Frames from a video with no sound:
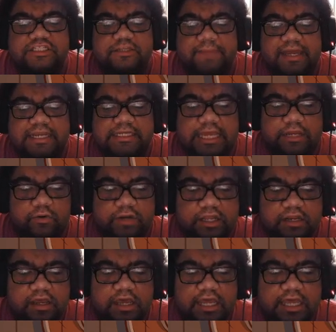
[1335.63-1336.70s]
to meditate on
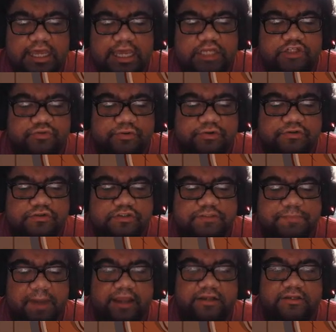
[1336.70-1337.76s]
it.
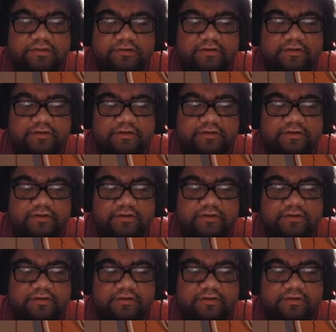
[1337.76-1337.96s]
Introspect.